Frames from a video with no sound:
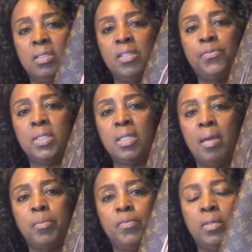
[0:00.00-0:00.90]
it a different
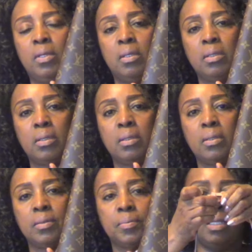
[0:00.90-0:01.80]
type of look.
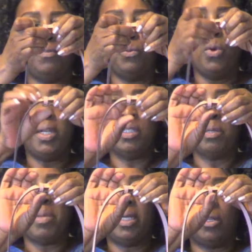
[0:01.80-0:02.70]
If you wanted
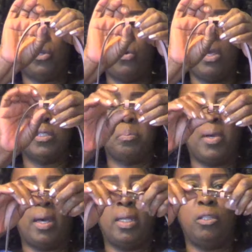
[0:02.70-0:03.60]
to make it a
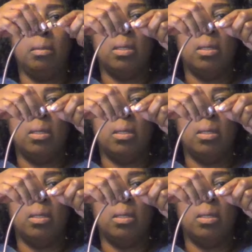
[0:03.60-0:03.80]
crossbody,